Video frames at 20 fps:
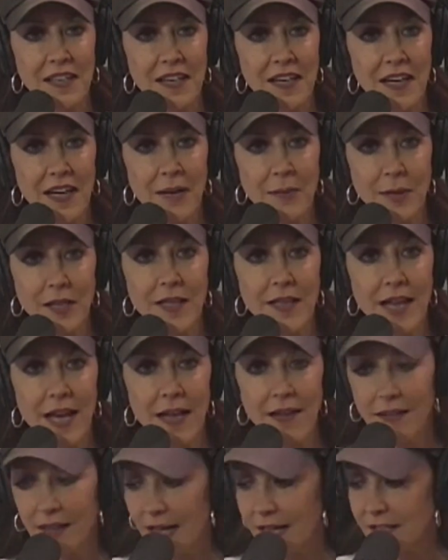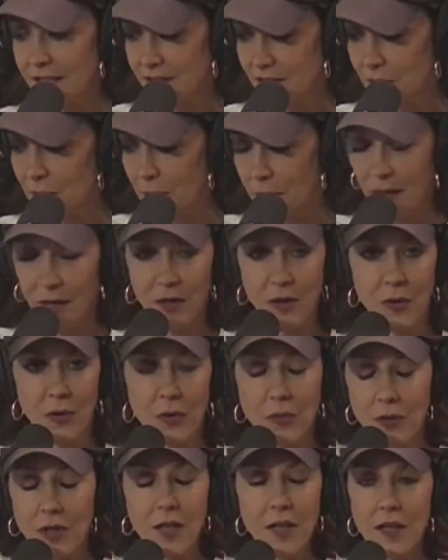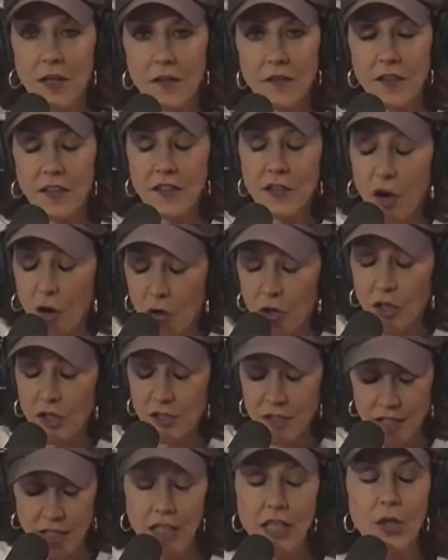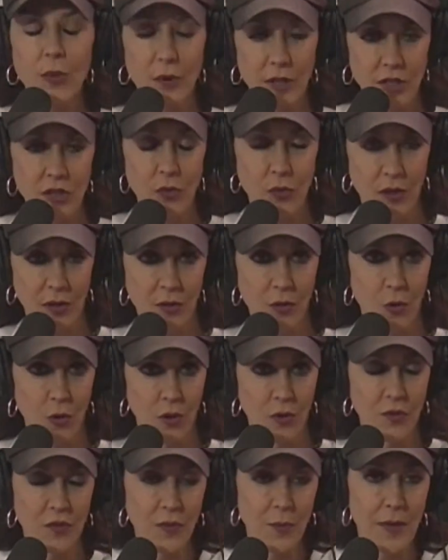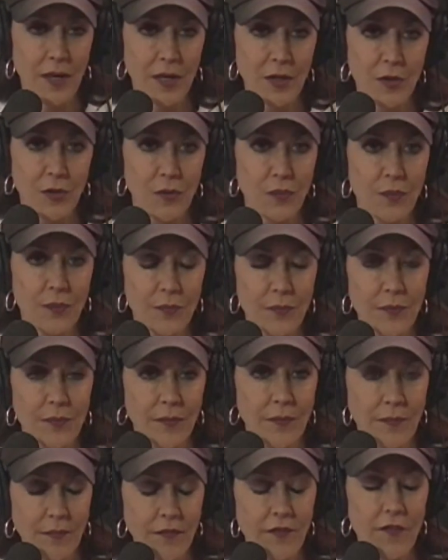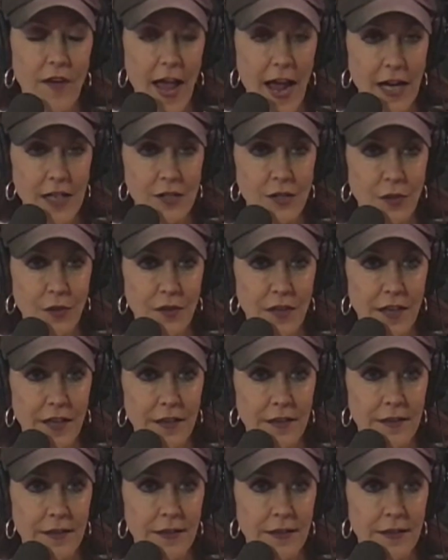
I mean, that that's the medical. They are continuing to ignore the medical facts, aren't they?